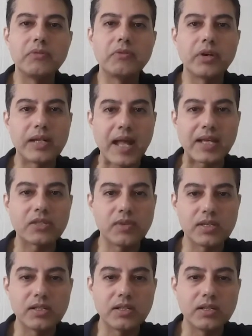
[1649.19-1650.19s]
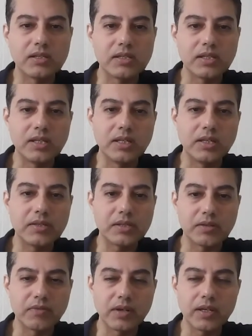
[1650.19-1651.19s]
for a tax residency
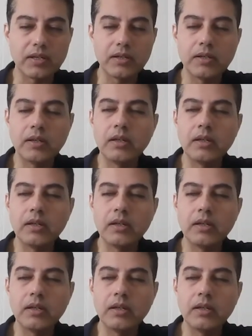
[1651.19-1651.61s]
certificate,